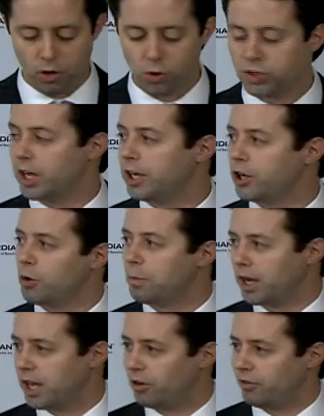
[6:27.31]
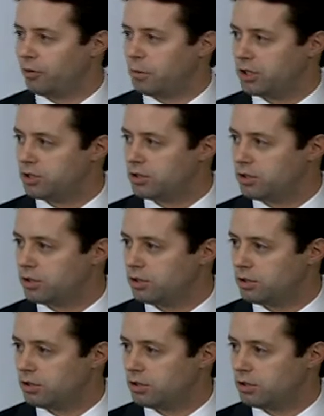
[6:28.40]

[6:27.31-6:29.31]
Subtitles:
Who's getting hurt by counterfeit medicines?